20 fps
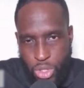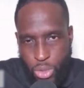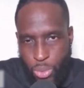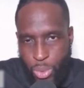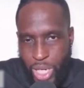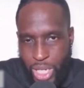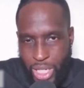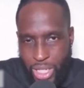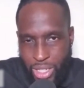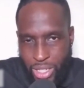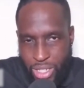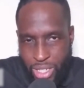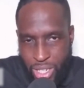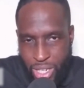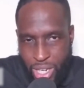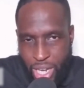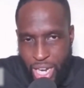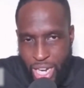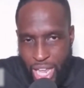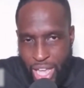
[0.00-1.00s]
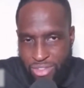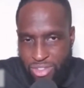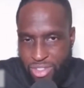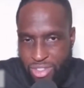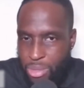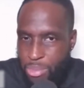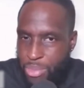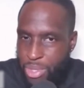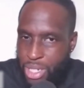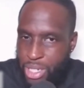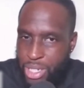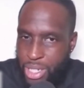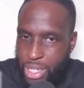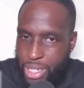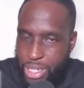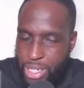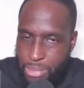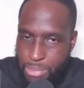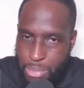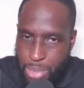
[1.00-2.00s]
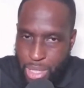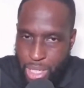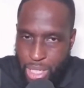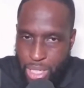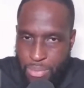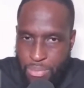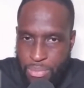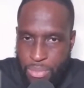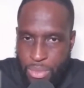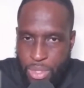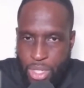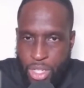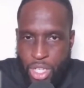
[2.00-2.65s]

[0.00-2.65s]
the right to not have something done to me.